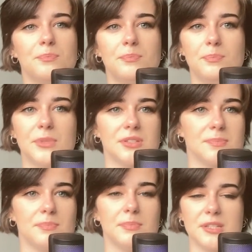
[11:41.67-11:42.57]

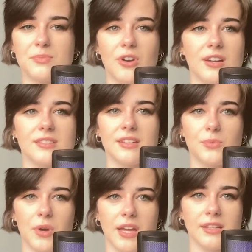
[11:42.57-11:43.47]
mesmerizing
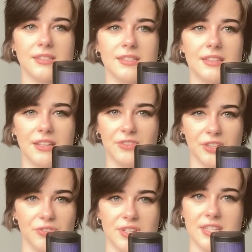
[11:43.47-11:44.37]
wings that
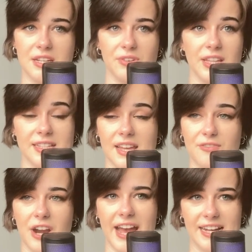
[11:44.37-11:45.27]
Victoria's Secret has
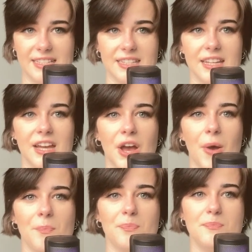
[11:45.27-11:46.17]
ever had,
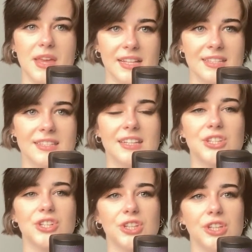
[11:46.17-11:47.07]
means
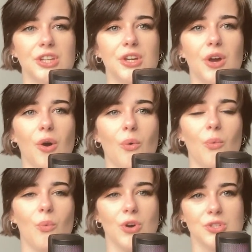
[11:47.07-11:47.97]
that she
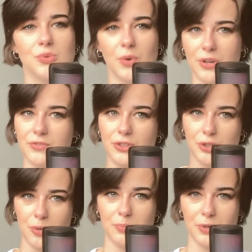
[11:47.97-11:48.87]
was one of the
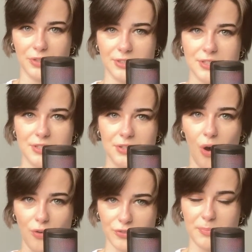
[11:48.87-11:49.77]
top models
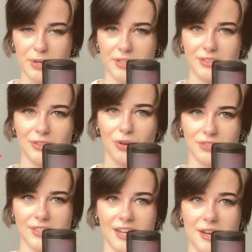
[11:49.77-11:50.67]
of the brand of
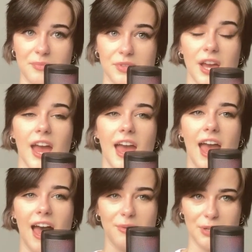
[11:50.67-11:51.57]
the time.
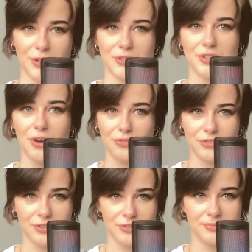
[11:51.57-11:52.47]
And because of
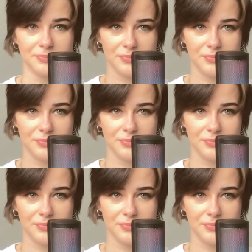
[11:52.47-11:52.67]
the